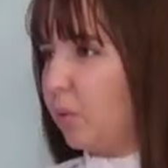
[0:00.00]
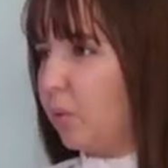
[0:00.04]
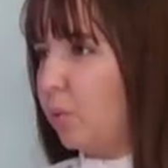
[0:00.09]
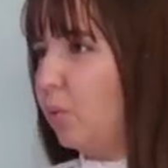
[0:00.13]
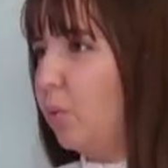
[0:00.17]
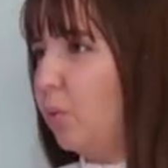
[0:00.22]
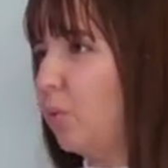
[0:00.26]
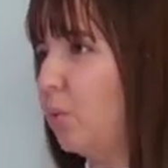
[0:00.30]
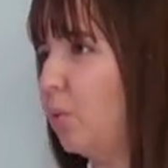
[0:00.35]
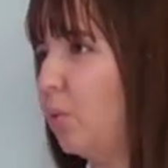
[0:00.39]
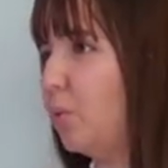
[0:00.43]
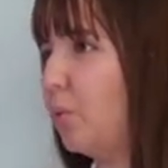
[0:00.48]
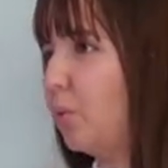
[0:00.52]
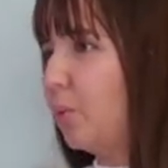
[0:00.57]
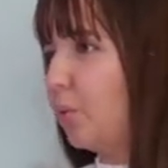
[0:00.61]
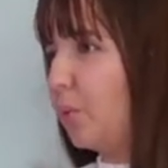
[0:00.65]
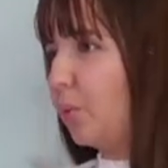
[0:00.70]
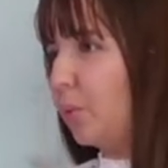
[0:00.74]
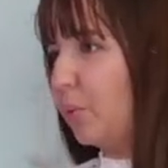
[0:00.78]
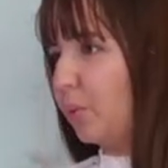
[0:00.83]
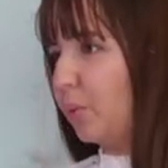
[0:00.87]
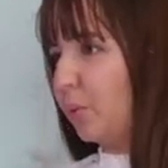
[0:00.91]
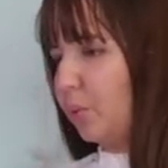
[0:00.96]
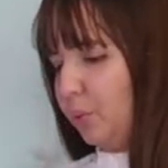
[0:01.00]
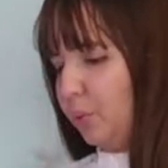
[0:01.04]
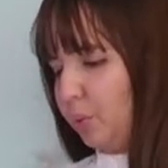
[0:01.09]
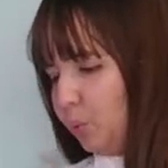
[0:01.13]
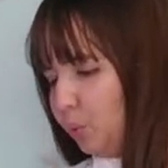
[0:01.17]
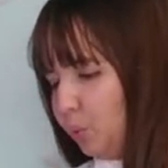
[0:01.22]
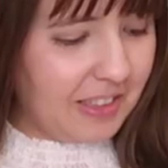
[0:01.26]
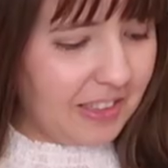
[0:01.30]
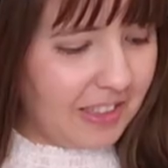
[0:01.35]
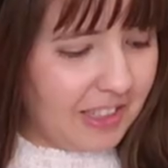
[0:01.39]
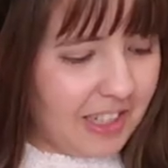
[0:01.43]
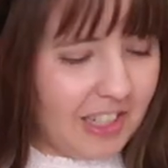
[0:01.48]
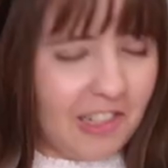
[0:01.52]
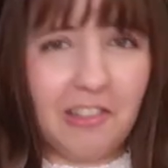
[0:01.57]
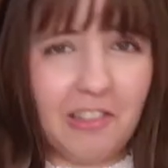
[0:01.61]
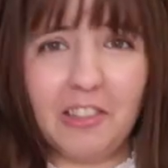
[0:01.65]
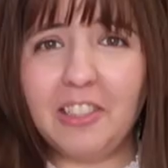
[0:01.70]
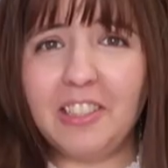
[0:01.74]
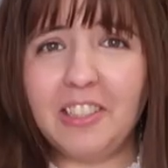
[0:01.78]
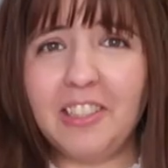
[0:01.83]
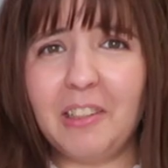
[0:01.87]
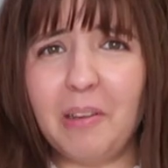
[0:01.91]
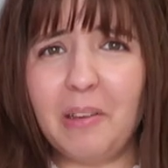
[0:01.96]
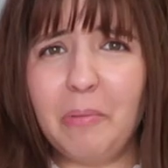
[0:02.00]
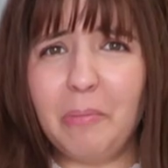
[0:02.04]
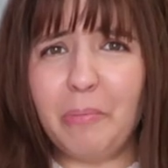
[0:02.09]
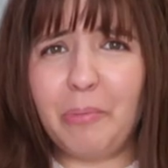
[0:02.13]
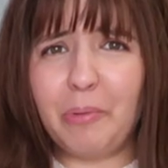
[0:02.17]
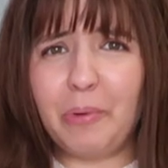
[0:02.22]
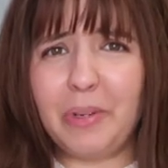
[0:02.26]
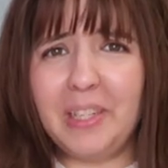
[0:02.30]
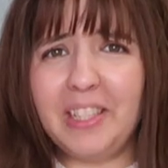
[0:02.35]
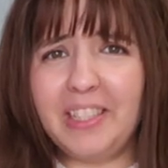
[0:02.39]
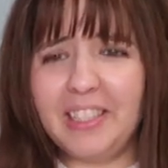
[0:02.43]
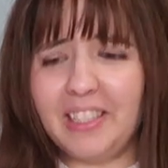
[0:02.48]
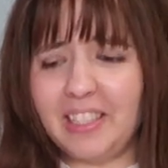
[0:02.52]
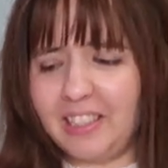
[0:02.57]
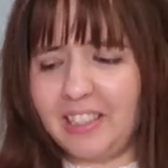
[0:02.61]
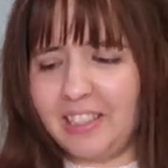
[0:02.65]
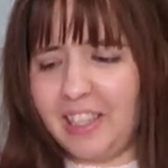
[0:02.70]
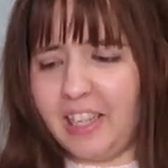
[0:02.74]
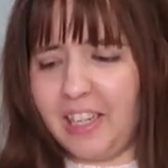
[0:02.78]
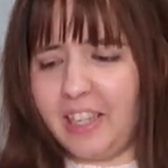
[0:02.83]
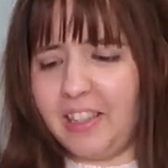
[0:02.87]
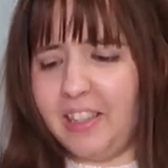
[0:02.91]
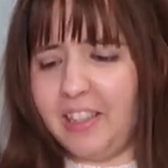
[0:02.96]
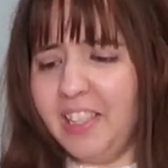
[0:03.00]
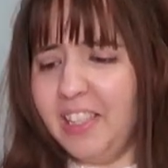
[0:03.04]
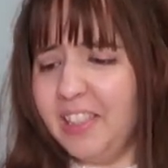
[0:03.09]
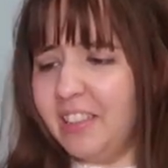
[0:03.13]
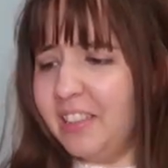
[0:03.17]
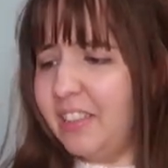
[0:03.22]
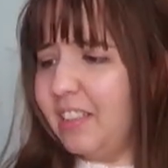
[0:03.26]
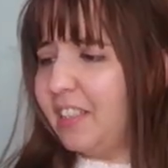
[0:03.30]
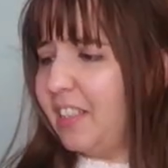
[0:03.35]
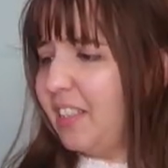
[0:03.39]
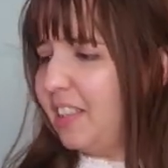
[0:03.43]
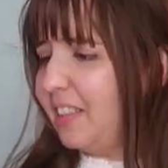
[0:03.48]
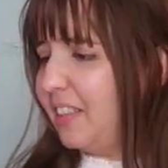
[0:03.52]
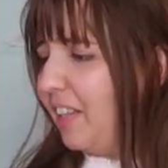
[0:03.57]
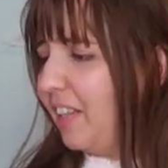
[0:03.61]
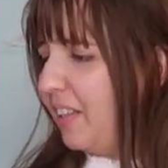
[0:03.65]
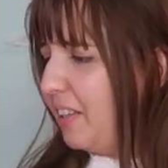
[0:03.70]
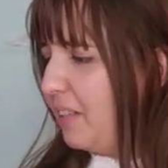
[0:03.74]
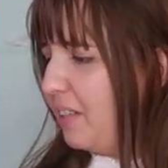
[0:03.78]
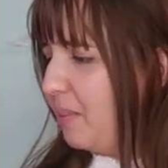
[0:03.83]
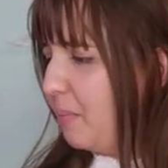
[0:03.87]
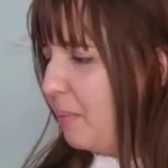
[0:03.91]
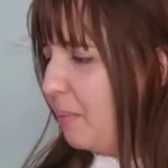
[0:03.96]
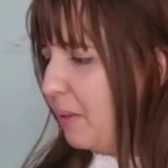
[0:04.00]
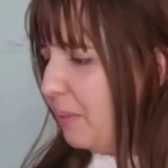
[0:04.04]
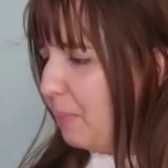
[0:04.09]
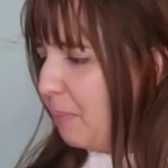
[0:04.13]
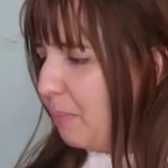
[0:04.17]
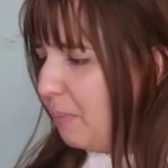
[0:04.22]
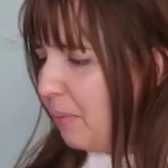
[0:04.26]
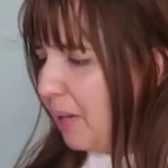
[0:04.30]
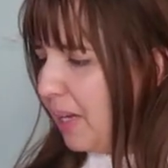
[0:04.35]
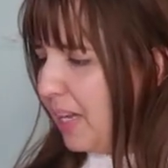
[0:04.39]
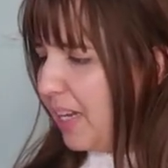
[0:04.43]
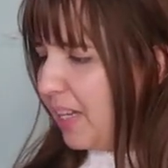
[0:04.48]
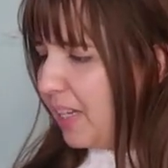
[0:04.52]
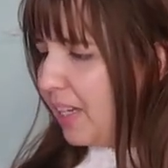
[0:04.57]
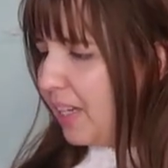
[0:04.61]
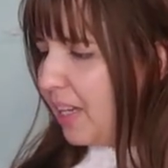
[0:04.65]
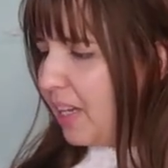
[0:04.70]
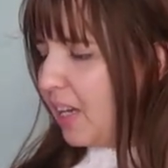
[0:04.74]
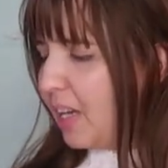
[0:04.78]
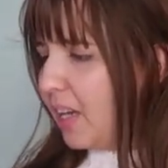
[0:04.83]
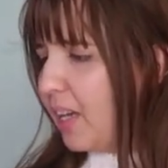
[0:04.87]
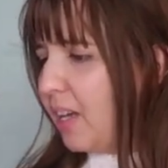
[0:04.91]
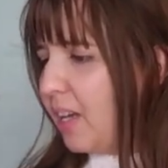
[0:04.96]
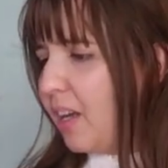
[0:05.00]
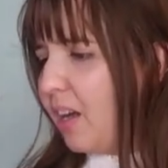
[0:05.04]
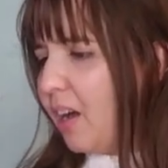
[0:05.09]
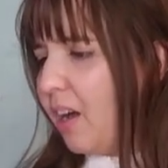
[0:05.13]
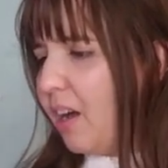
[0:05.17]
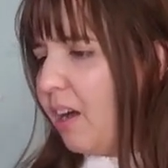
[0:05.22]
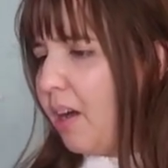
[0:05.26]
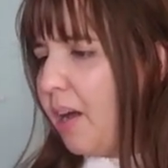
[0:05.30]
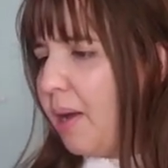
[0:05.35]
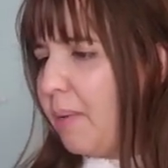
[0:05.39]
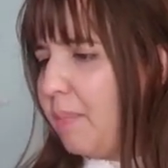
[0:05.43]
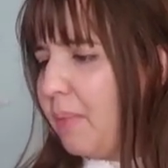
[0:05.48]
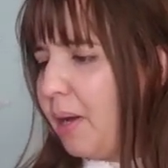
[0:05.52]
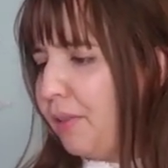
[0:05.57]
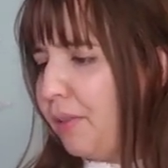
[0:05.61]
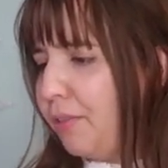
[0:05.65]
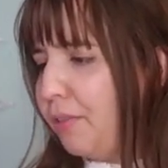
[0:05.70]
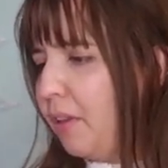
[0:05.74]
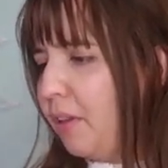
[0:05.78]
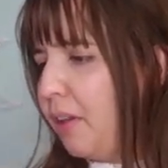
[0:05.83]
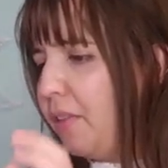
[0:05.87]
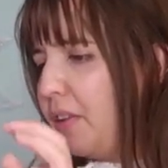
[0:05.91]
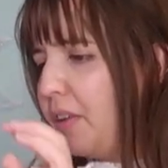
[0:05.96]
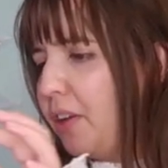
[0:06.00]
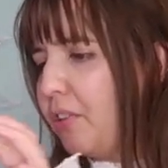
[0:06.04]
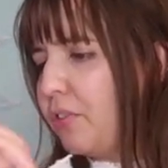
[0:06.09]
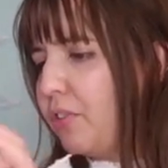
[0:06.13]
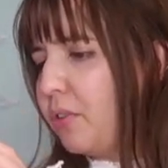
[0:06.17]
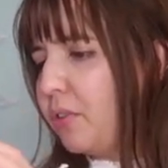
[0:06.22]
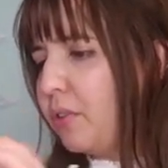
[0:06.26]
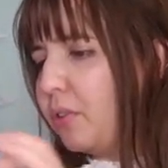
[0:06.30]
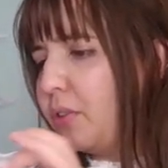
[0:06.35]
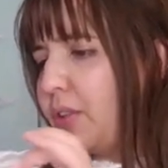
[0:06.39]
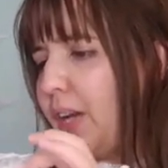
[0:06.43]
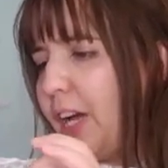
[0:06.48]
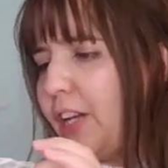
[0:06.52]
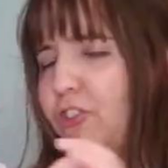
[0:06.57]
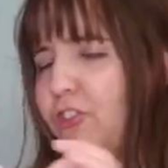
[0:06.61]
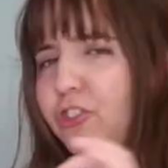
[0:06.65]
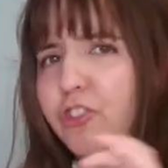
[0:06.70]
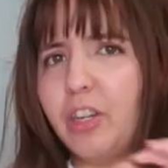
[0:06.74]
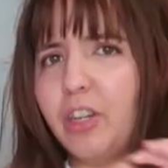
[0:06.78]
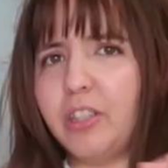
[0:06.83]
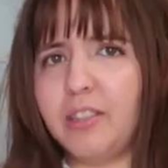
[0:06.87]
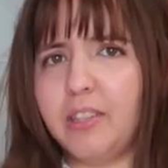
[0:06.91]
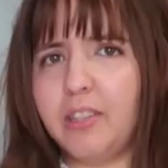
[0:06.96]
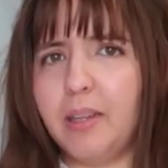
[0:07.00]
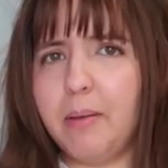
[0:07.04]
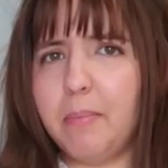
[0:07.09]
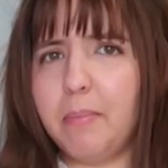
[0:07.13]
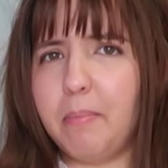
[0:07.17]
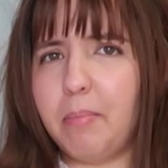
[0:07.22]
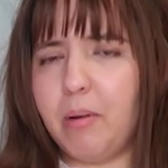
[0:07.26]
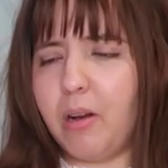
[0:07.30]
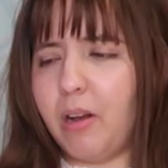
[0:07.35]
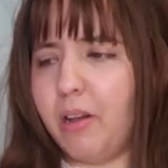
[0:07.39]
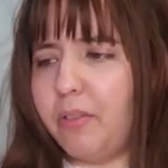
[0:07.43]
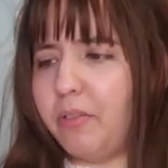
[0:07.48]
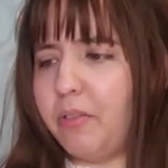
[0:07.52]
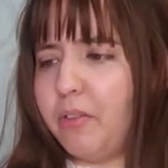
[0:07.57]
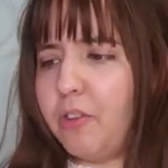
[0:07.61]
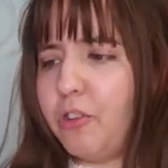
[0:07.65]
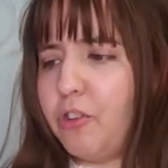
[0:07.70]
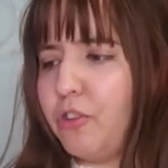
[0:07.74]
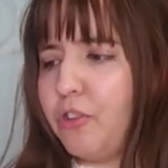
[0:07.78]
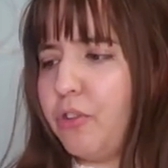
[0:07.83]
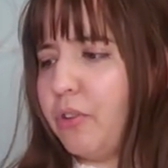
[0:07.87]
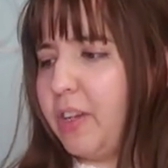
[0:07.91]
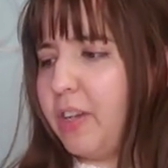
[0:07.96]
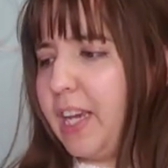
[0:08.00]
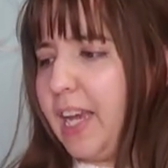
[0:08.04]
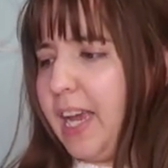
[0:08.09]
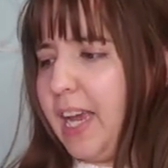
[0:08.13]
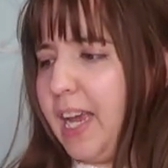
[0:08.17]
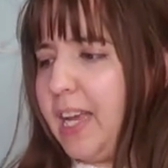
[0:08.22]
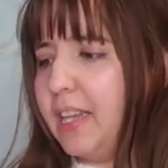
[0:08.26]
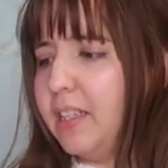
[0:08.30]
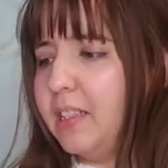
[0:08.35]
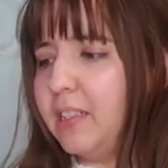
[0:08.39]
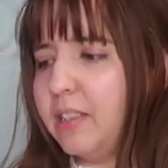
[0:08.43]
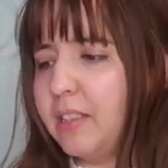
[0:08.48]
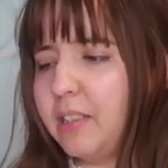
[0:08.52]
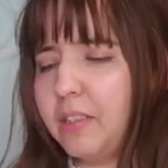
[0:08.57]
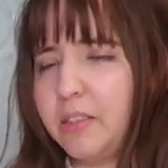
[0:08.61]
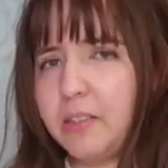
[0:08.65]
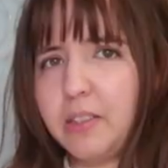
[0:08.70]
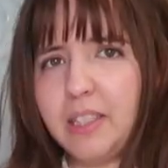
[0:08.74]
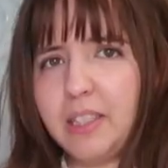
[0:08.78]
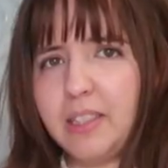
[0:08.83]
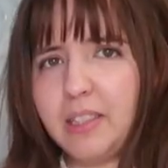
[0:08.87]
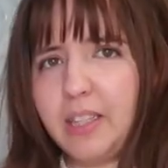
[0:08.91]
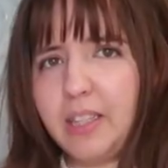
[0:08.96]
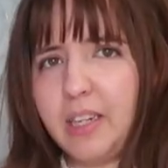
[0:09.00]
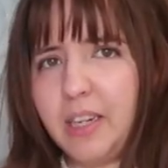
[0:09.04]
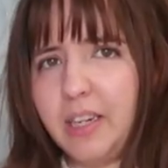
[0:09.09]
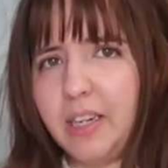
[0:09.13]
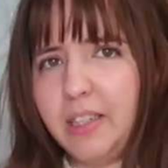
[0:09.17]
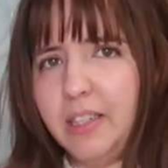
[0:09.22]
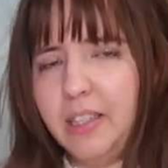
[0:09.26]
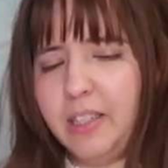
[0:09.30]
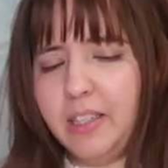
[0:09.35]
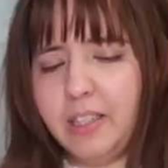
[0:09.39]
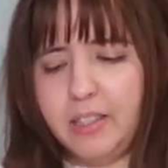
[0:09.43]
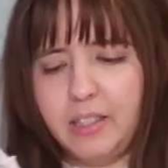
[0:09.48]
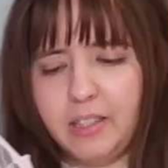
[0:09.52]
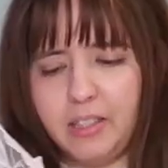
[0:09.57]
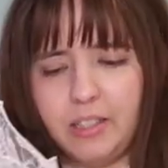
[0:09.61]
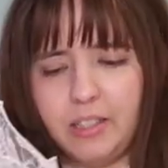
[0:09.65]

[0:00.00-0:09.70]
Ooh, it looks so princessy. This is a little bit big. I thought that you could adjust them, but you can't, as you can see here.